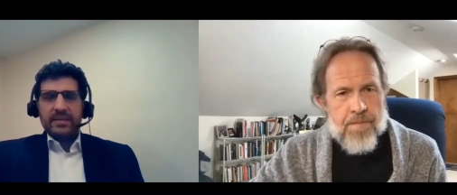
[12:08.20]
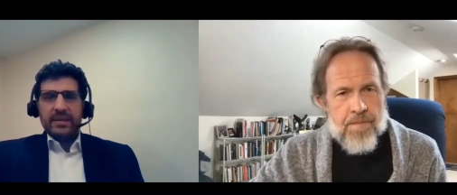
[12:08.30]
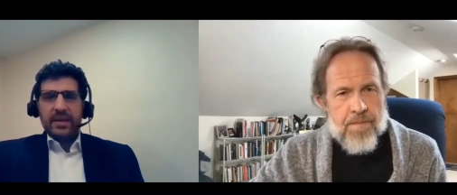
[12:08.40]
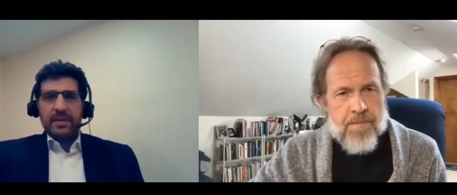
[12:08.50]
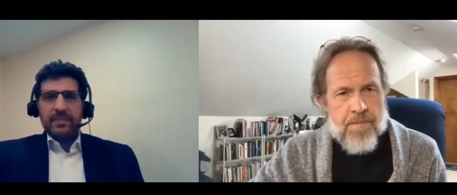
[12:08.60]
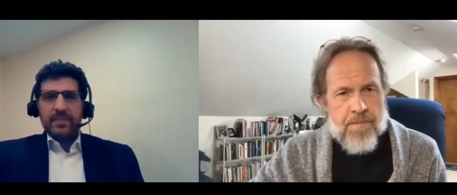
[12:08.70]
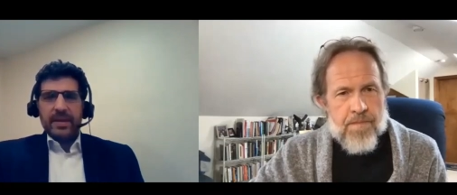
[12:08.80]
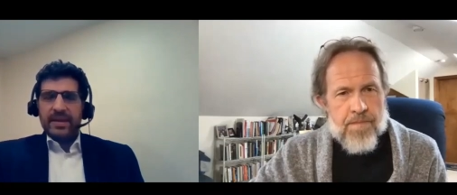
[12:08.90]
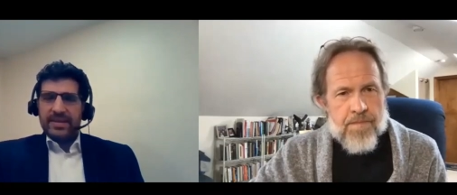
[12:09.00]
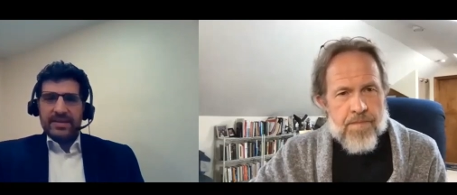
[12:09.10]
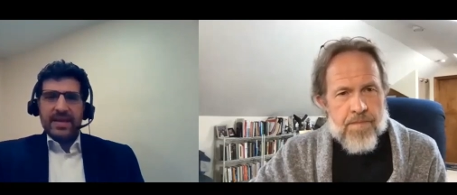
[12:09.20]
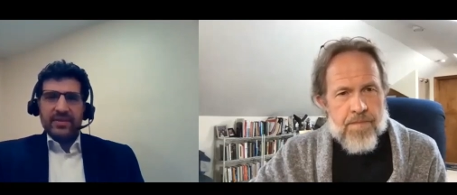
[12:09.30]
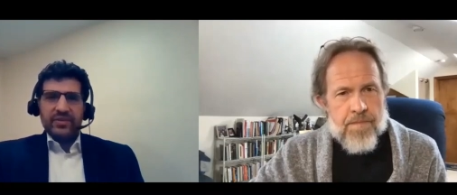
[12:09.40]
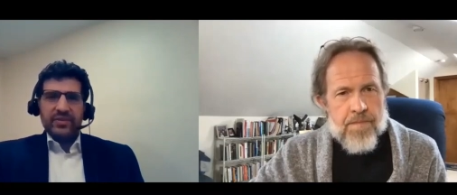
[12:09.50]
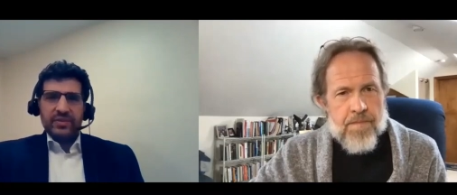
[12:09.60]
Speaker 1: I think
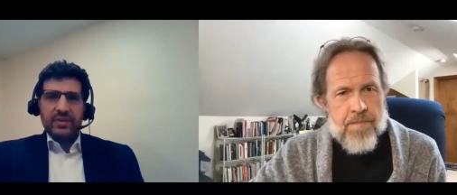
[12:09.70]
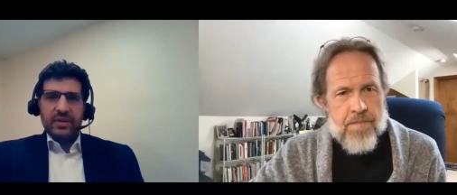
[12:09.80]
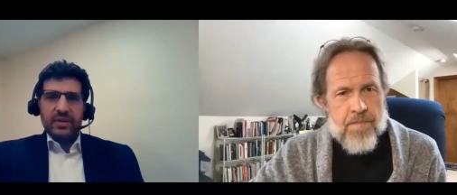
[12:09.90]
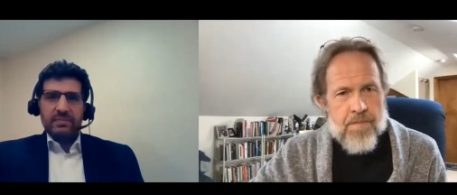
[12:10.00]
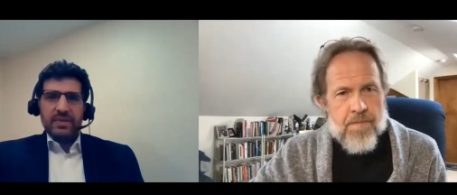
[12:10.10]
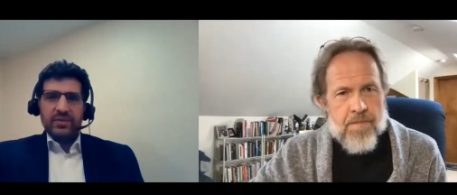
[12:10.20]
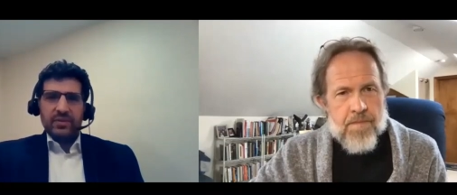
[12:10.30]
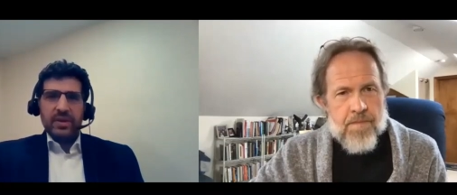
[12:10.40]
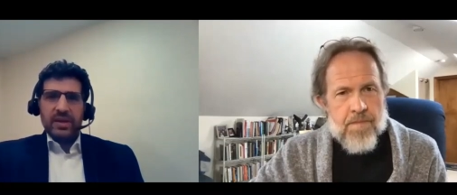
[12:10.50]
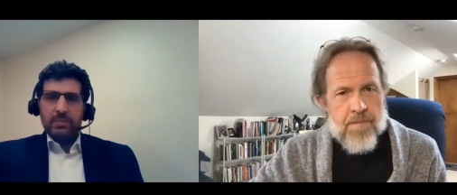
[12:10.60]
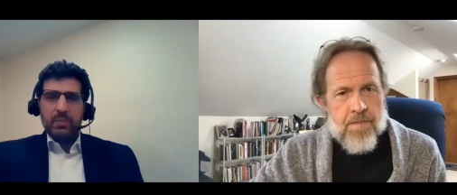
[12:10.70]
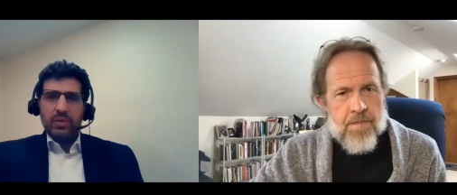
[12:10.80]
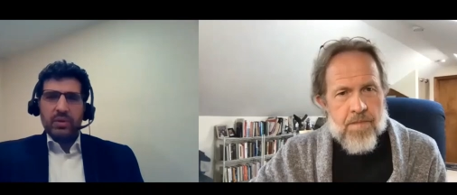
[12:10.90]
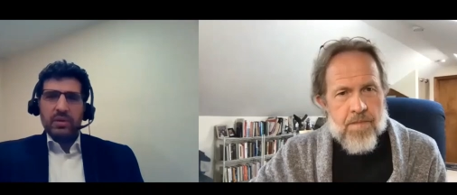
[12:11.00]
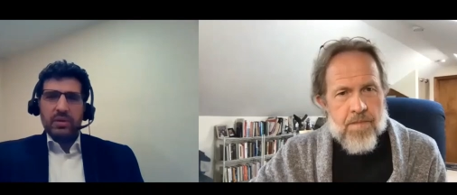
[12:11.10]
that's a really
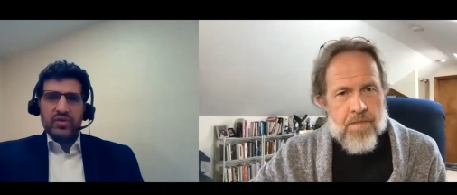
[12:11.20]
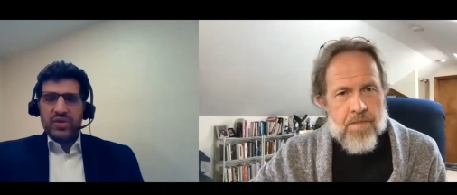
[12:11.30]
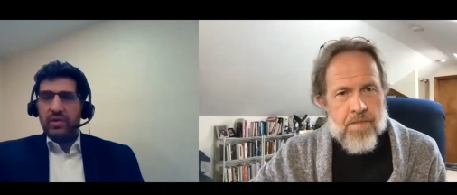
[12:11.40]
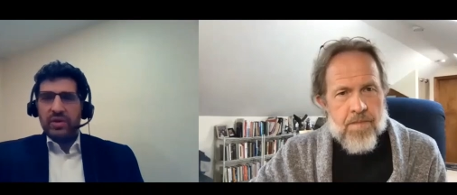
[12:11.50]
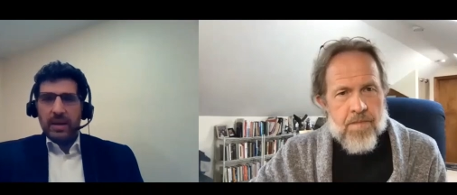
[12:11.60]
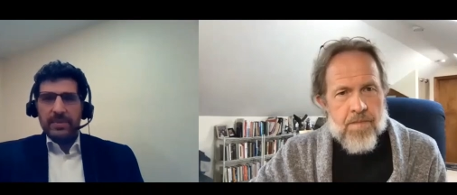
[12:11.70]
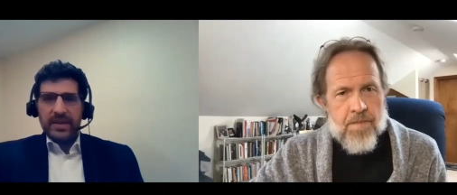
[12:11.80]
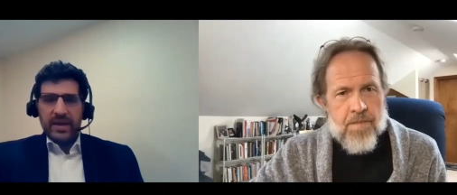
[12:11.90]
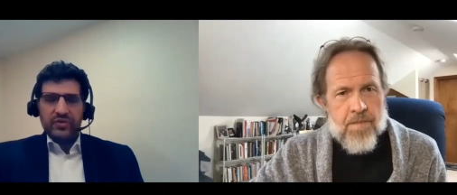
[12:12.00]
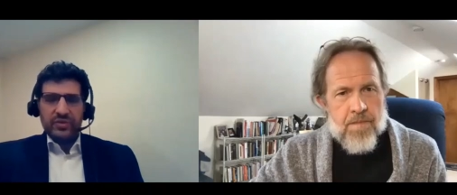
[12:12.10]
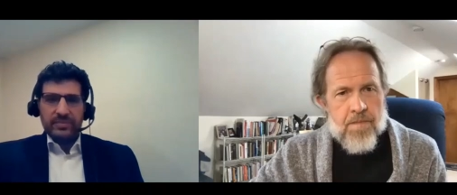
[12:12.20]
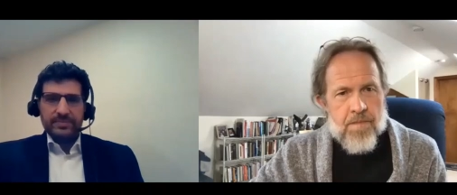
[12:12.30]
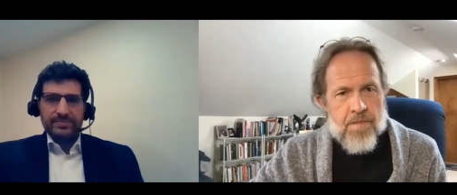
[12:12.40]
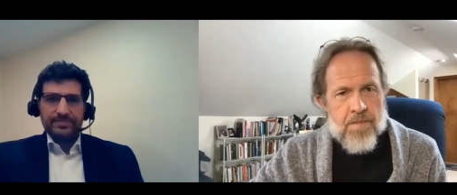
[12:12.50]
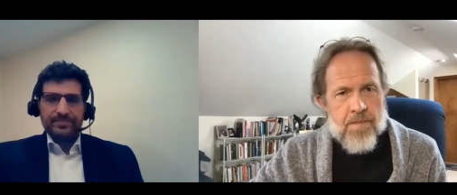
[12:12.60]
important shared obligation.
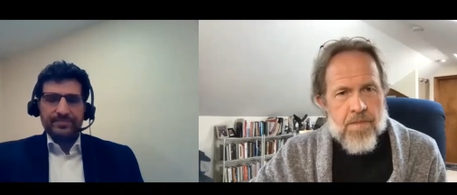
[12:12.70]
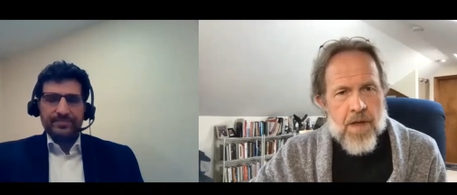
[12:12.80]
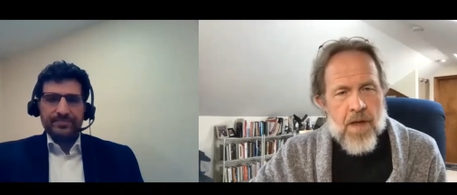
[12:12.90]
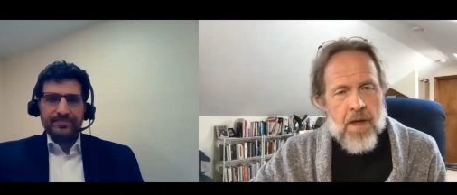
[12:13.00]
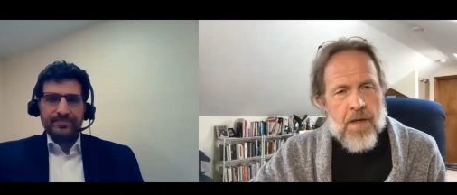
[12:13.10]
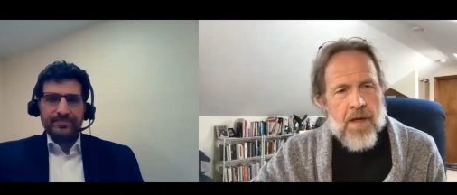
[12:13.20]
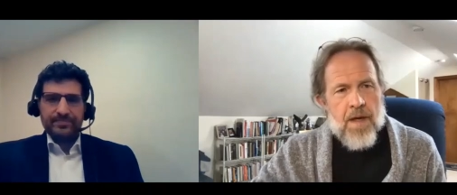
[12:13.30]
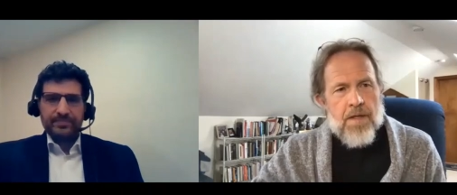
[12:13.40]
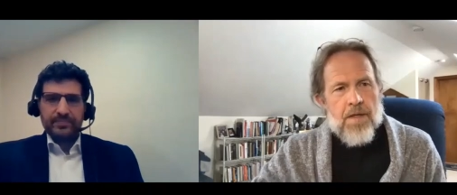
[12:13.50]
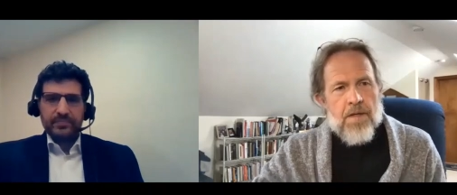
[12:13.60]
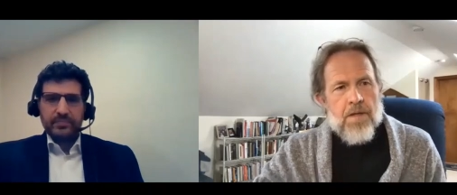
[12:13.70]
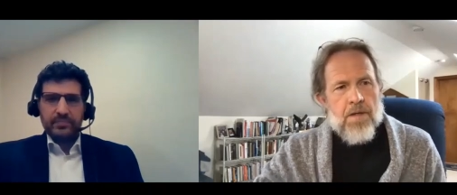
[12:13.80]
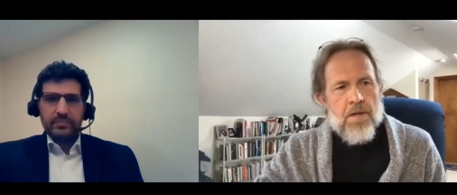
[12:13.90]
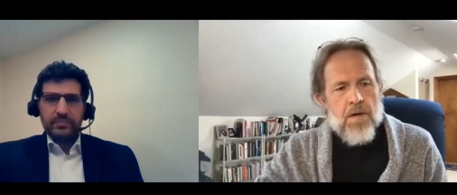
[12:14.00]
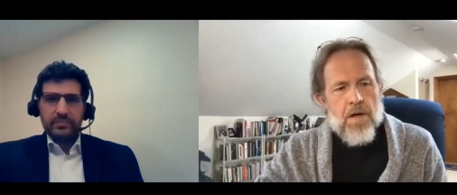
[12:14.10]
Speaker 2: And
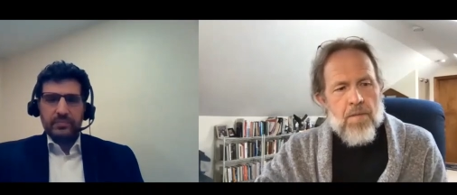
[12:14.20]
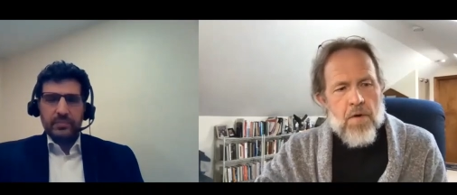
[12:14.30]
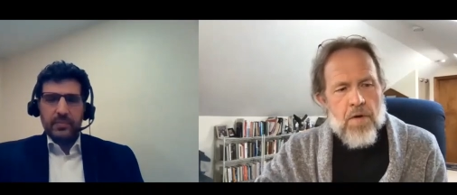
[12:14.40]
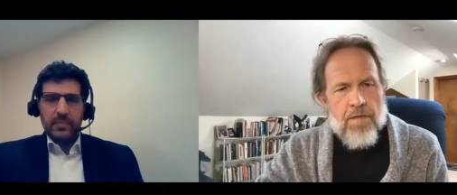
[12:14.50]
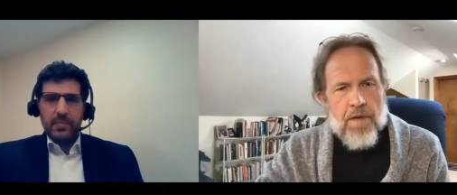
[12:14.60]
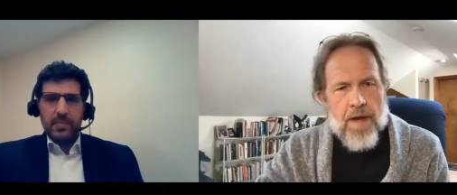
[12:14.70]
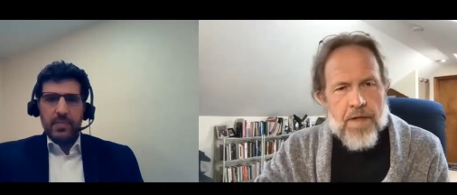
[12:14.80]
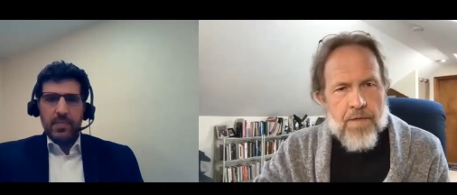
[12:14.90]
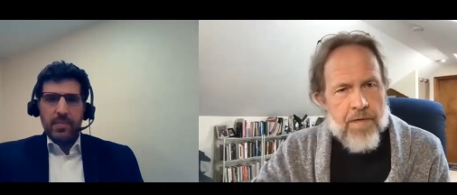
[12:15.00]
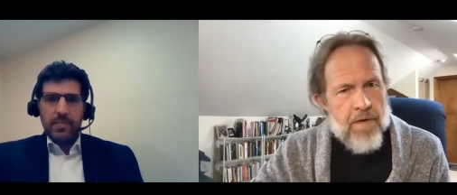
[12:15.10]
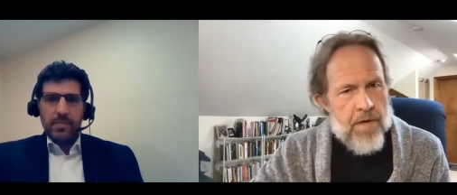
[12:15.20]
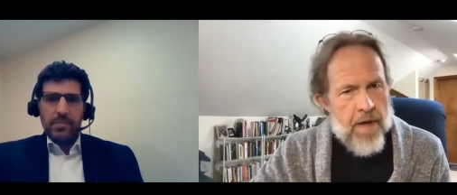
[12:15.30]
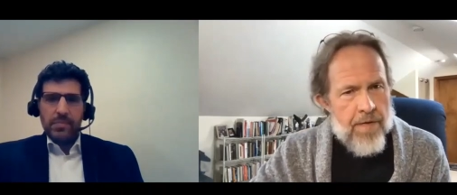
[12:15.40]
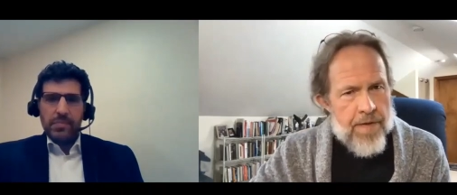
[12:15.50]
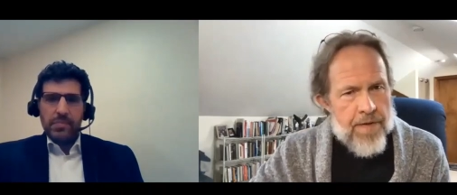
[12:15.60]
you are a moral philosopher and
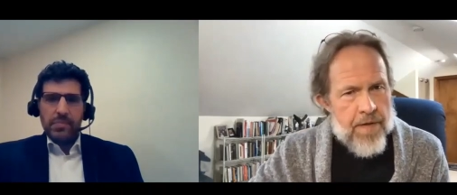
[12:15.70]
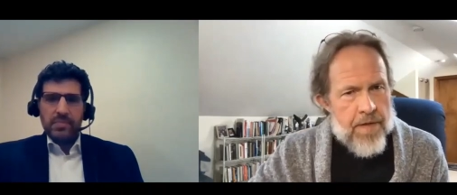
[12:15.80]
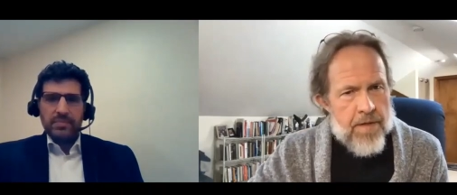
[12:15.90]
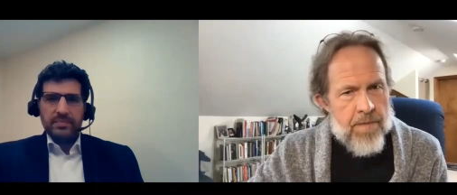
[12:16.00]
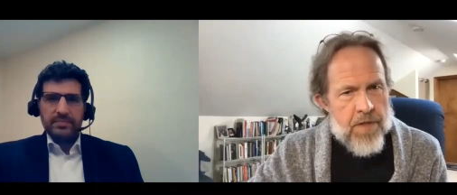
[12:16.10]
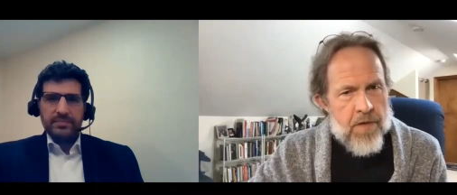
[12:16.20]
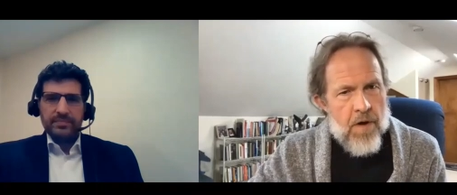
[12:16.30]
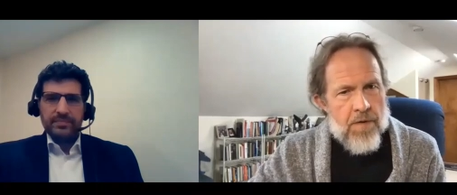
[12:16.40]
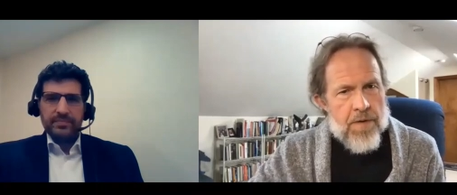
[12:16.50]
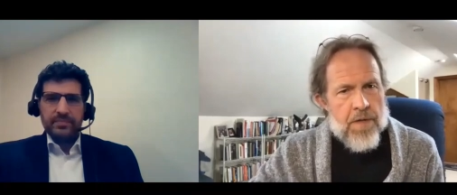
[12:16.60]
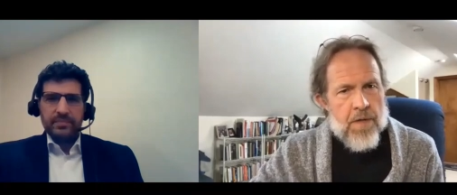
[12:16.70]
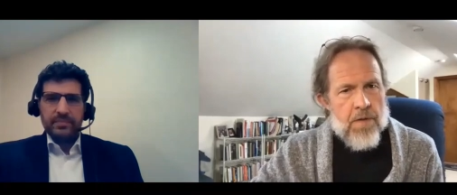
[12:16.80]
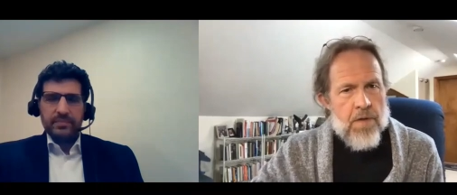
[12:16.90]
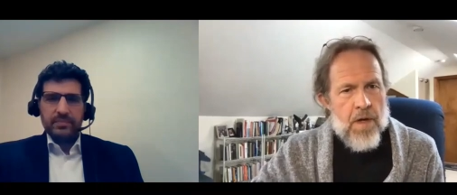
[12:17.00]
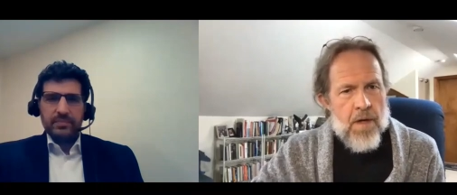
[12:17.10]
ethicist, but you're also,